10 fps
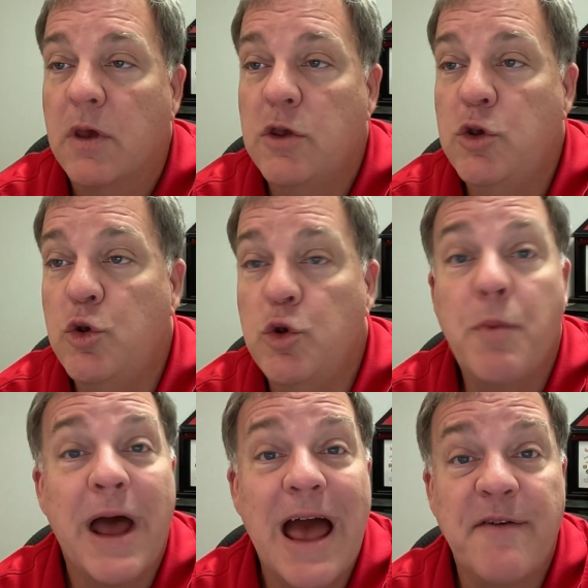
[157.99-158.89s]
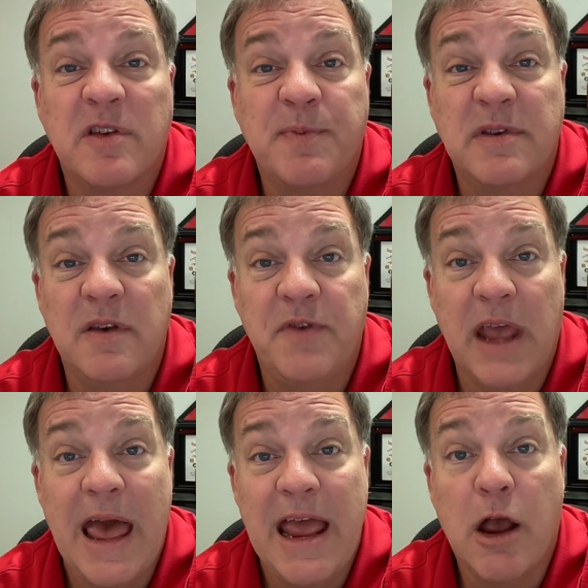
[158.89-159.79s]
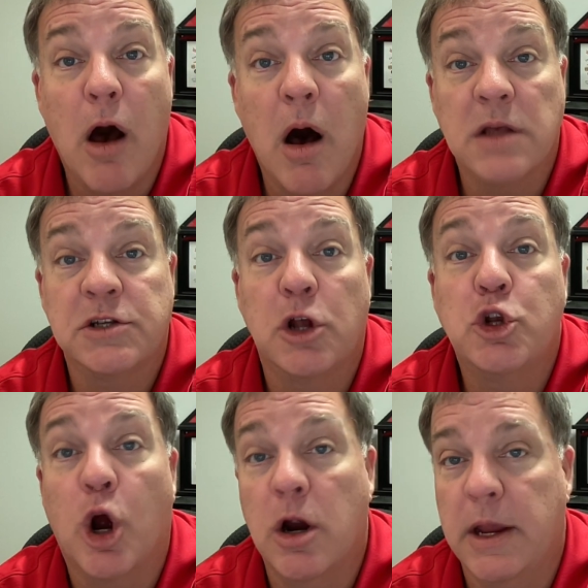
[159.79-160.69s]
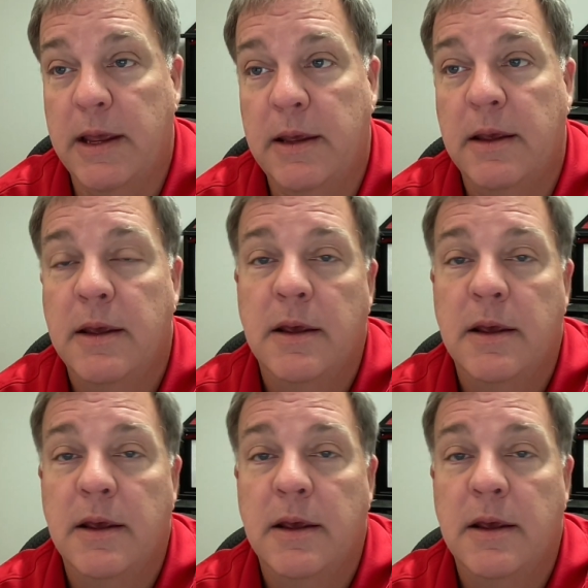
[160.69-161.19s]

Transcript: you might have a specific ACOS target.